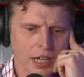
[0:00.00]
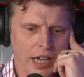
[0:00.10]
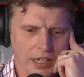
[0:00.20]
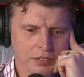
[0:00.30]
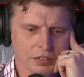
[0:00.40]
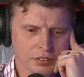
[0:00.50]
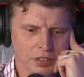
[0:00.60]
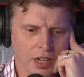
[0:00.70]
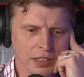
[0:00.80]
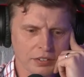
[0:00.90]

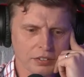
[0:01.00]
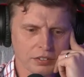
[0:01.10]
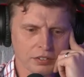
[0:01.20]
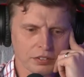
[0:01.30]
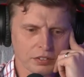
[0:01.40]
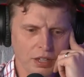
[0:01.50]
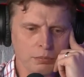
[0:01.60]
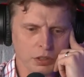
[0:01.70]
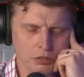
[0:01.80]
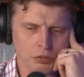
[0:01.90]
exercise
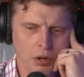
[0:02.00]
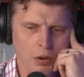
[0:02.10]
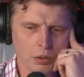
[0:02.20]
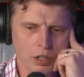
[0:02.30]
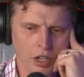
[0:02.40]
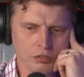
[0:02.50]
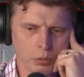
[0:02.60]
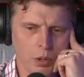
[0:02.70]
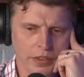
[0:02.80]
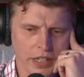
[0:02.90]
some control over
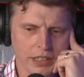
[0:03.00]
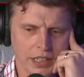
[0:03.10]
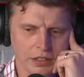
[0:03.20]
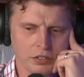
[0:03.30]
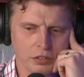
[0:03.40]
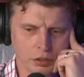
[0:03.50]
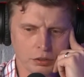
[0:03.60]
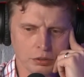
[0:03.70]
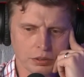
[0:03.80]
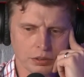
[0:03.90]
what their kids
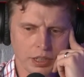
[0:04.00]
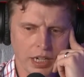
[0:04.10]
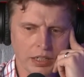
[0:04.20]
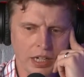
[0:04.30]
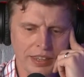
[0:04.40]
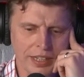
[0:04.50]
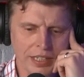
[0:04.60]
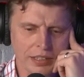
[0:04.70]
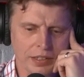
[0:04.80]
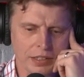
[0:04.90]
do, and I
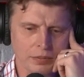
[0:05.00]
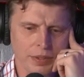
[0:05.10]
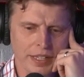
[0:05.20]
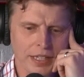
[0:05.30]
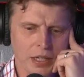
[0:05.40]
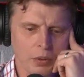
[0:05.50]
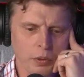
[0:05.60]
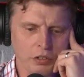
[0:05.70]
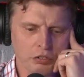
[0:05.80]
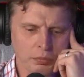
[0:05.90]
think that
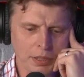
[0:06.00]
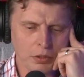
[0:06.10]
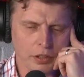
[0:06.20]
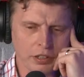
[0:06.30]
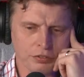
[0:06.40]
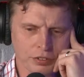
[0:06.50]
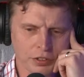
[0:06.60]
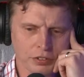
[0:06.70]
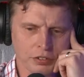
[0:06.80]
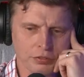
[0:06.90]
we should be looking
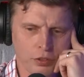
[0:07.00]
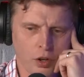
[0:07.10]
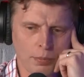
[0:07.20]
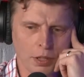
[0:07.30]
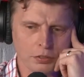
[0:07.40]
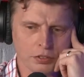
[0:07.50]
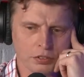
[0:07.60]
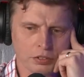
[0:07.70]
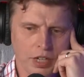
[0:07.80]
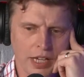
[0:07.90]
first and
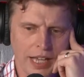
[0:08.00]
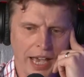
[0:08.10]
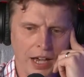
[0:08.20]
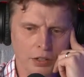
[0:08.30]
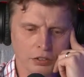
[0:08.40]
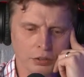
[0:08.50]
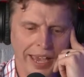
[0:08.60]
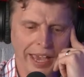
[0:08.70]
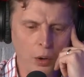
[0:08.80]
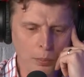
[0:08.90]
foremost at how to
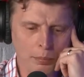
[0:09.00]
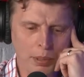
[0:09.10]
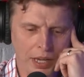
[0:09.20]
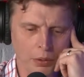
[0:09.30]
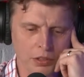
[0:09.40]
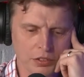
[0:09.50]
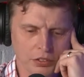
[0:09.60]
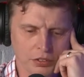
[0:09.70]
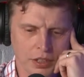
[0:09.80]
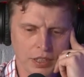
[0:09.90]
help parents